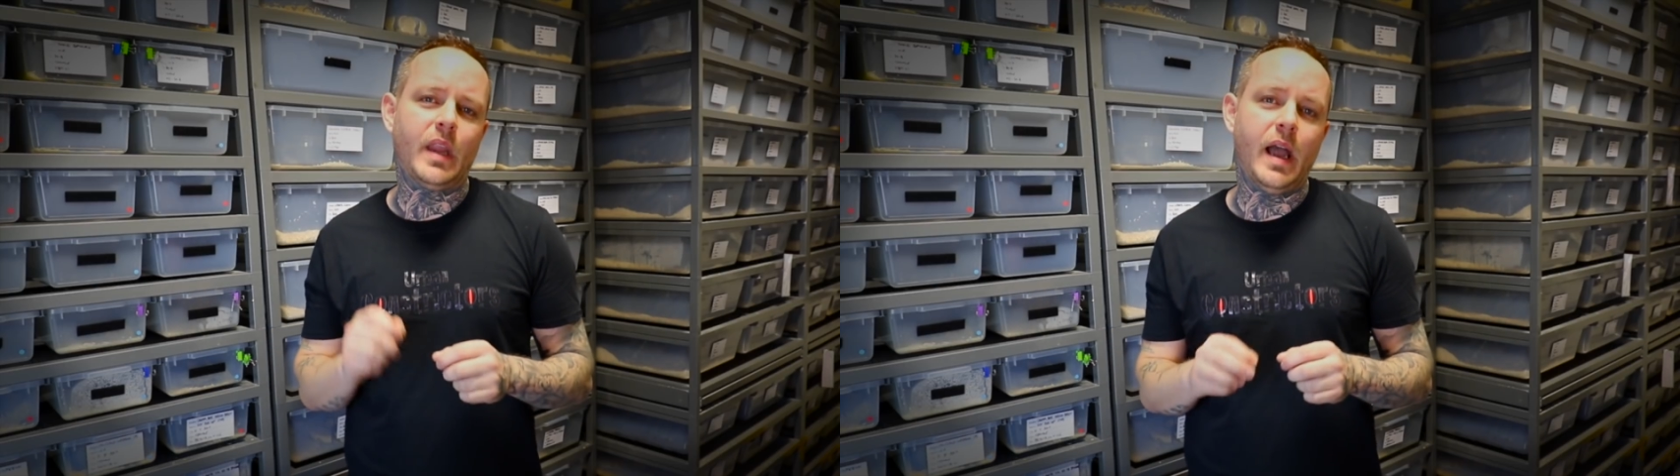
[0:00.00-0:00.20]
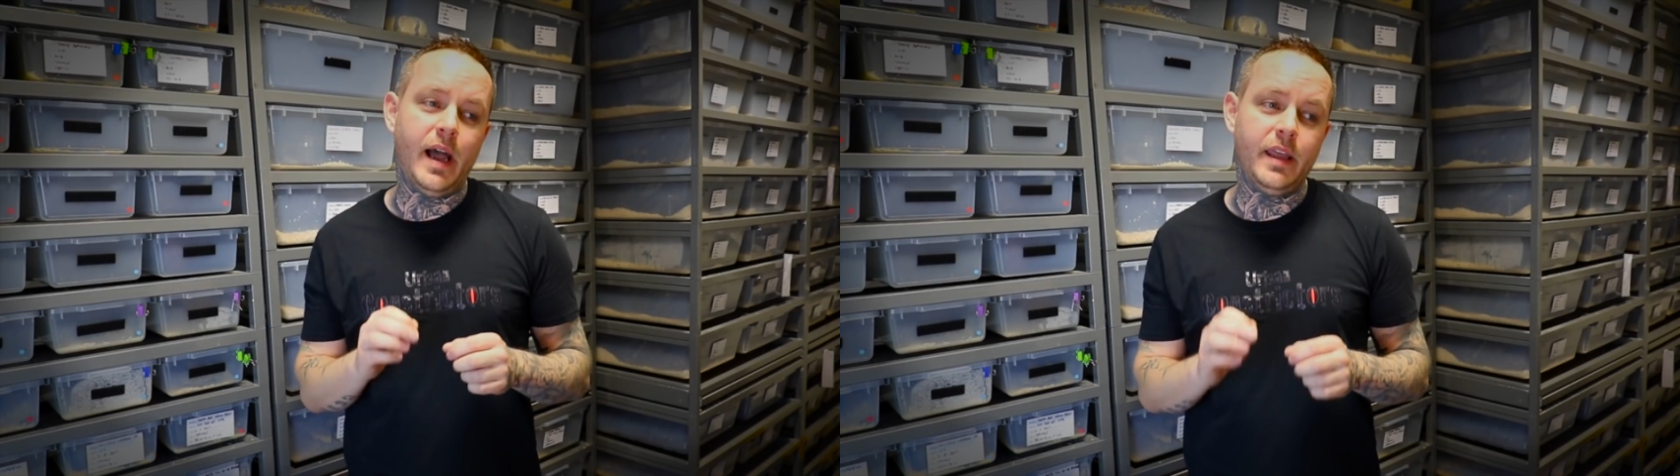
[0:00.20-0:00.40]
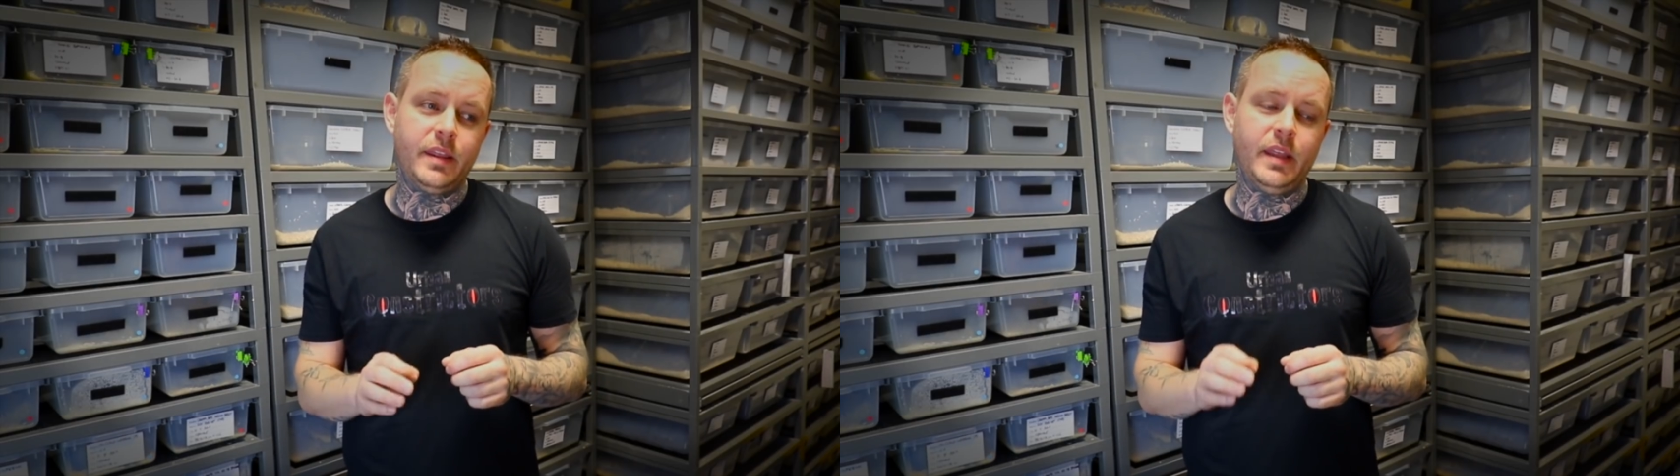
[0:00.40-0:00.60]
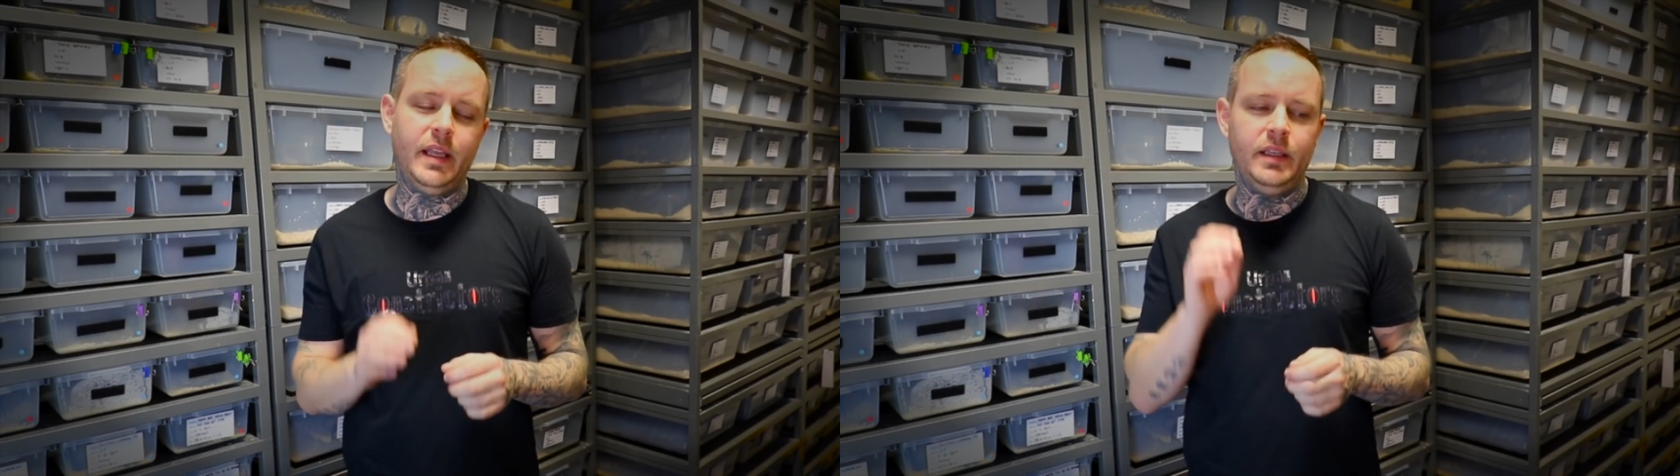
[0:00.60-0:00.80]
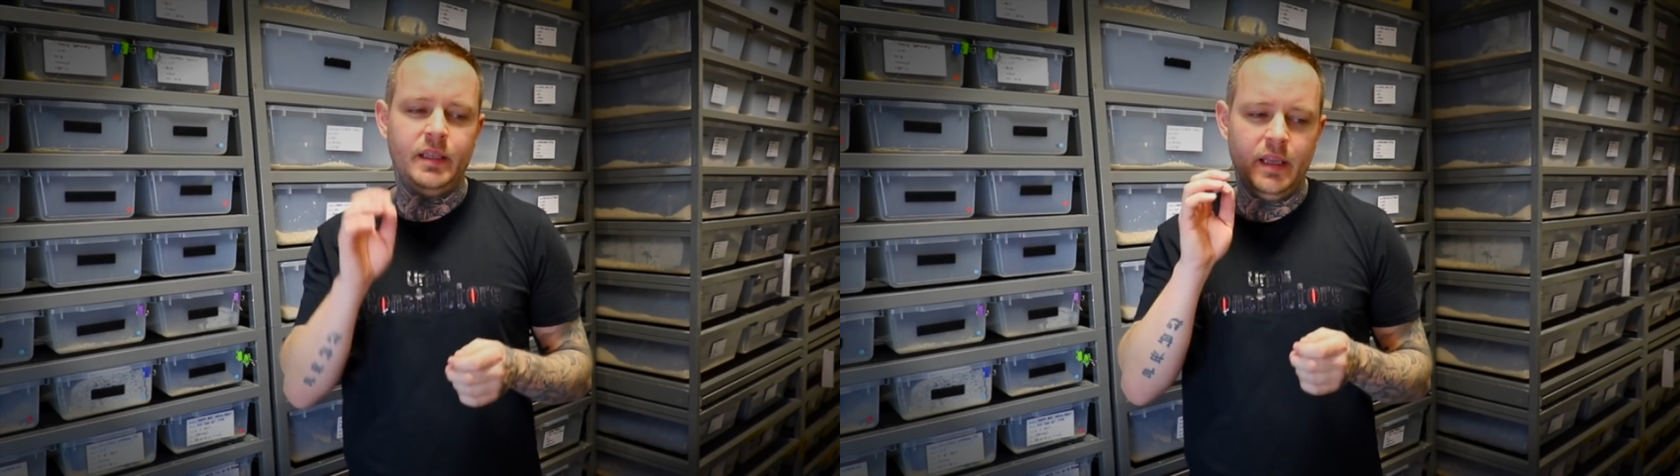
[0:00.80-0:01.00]
I
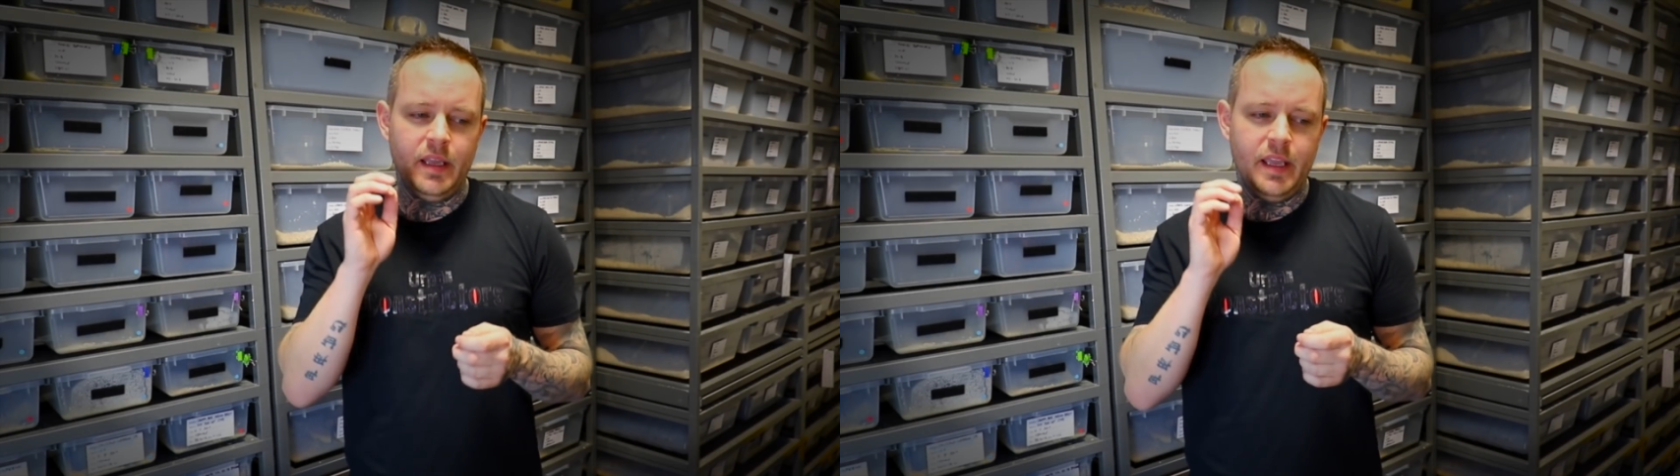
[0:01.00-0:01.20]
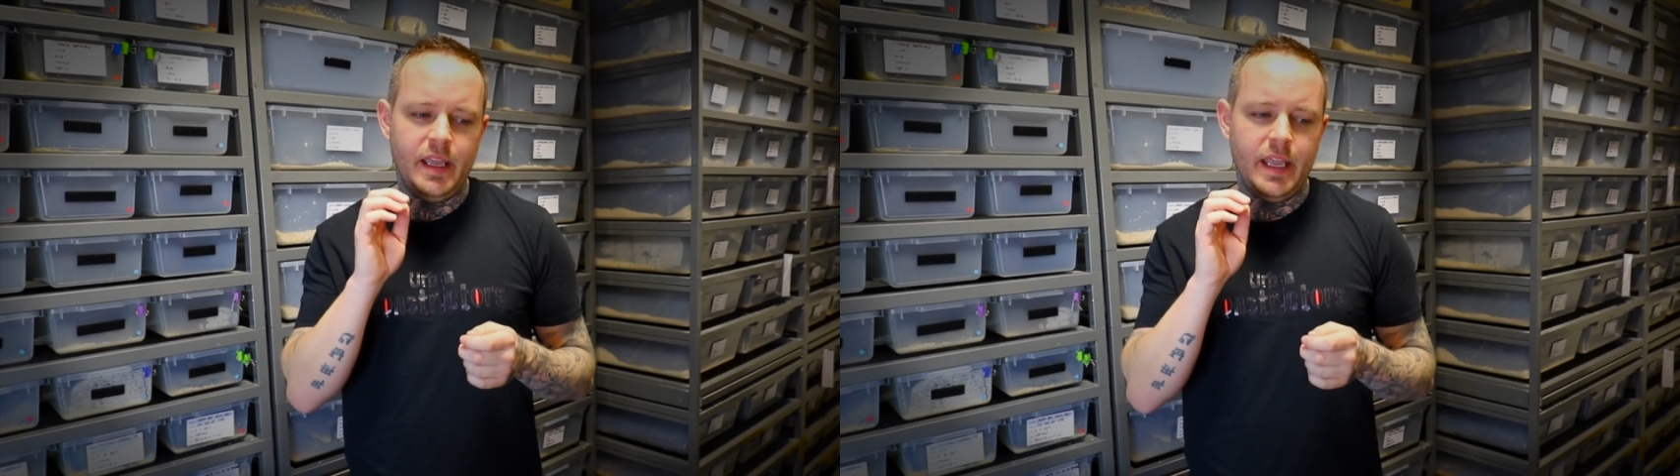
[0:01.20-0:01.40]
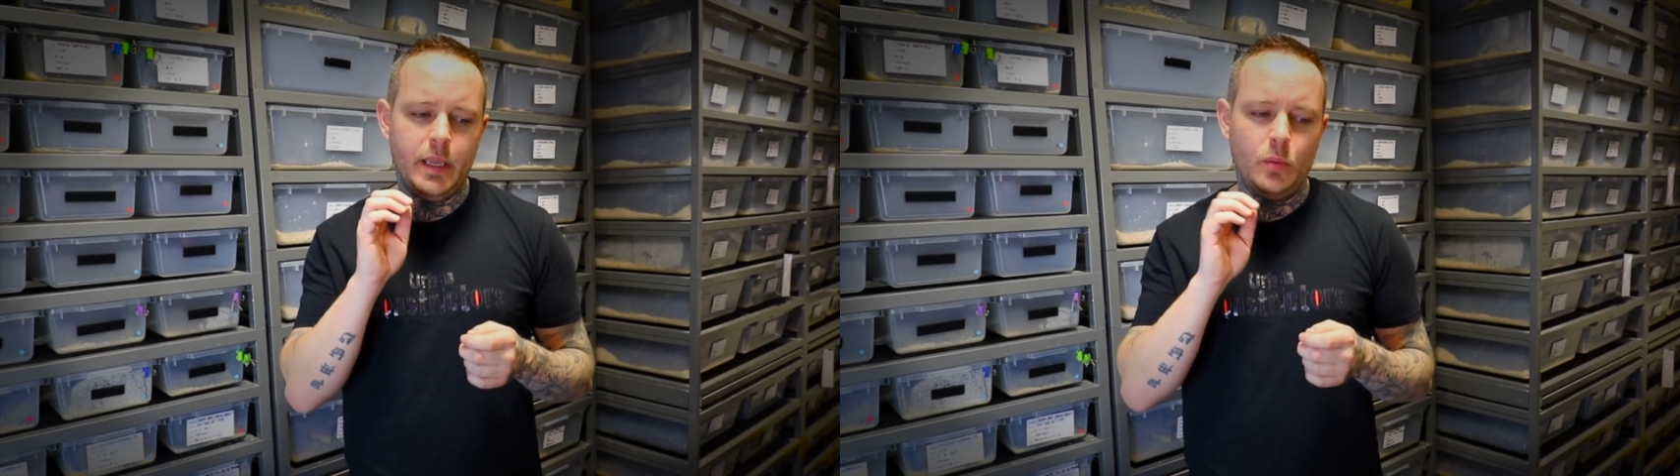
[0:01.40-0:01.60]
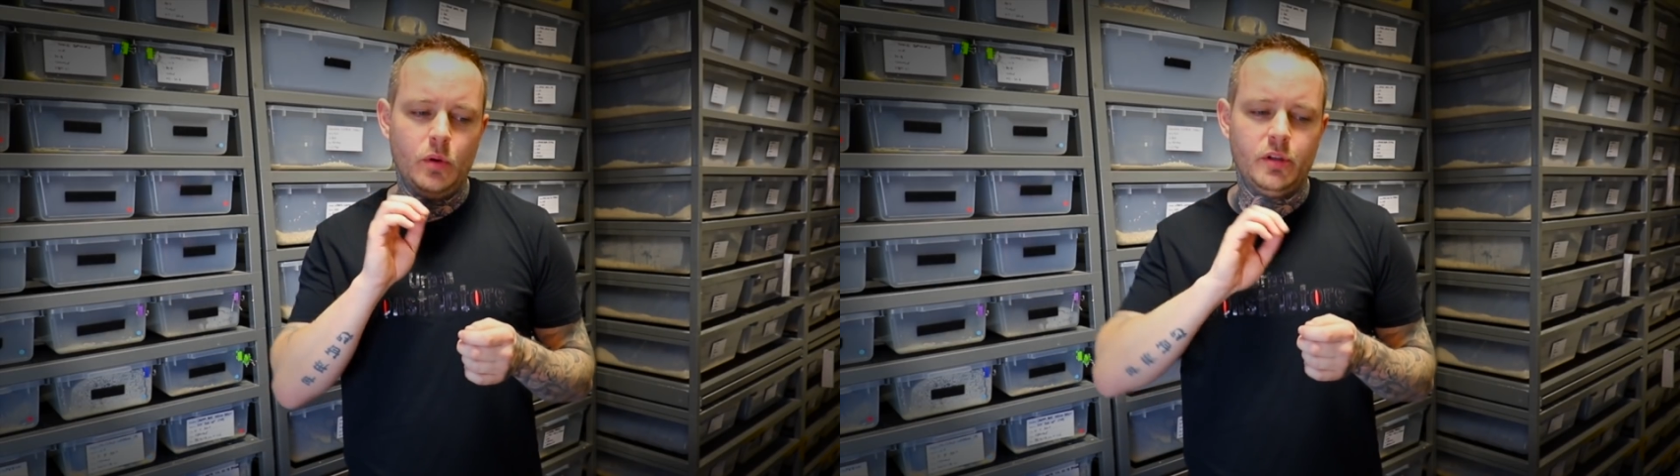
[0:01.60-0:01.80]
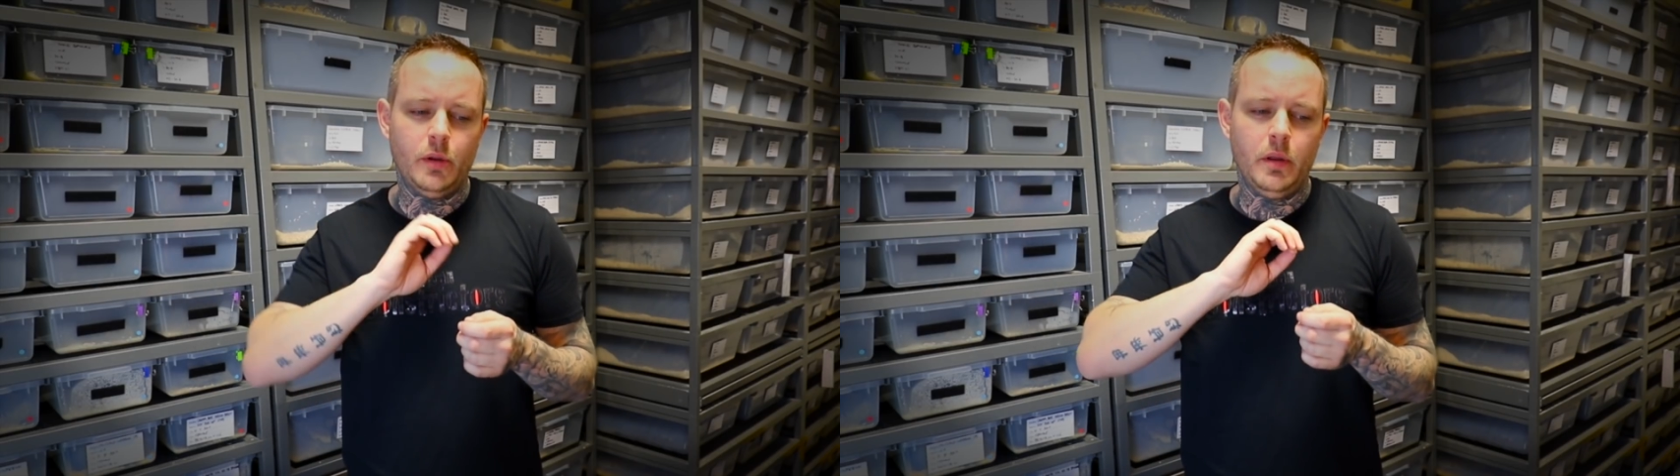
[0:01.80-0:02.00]
think he would